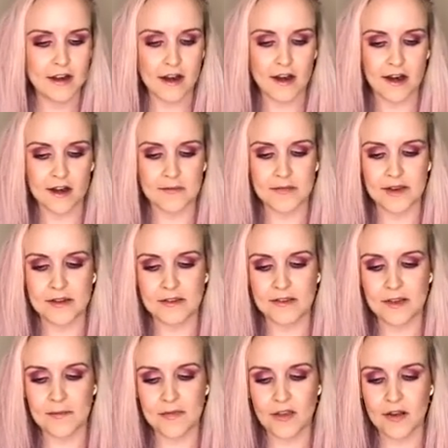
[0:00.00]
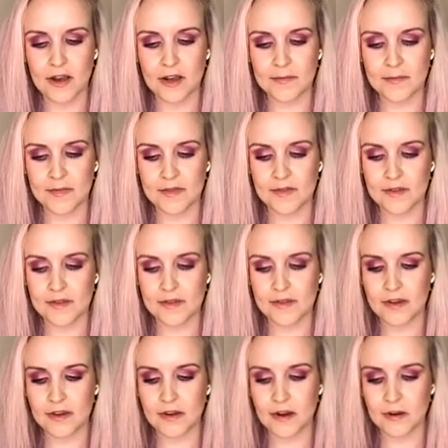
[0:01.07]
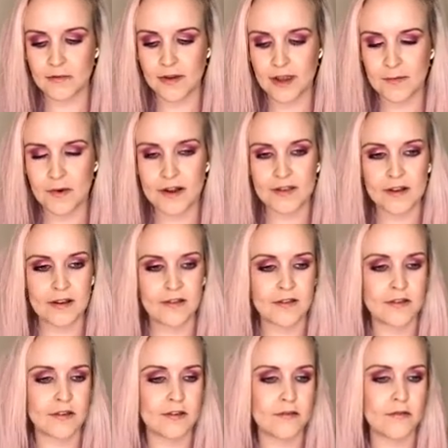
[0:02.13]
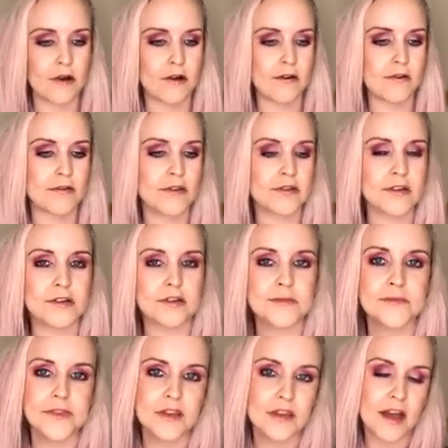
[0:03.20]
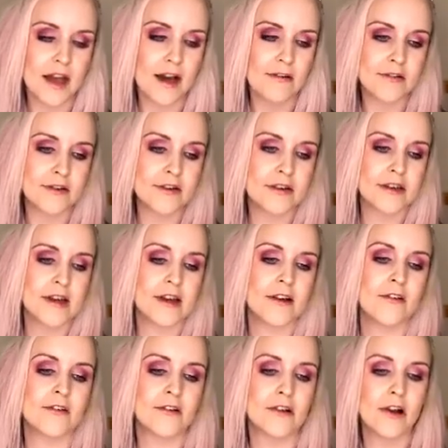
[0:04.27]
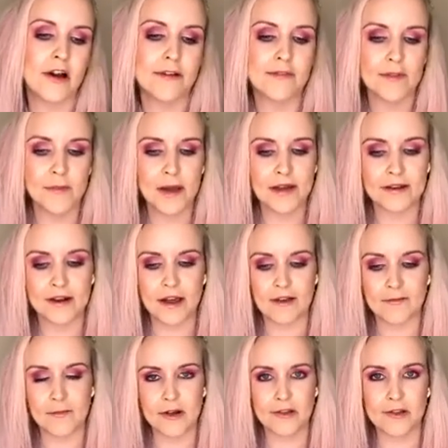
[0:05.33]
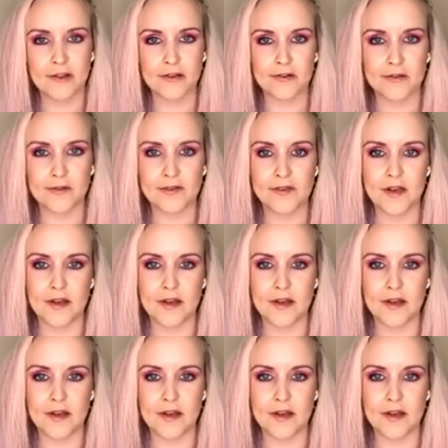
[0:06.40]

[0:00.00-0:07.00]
And sometimes, you know, they might say to you, oh, you know, how can I get longer lifespan out of my shoes?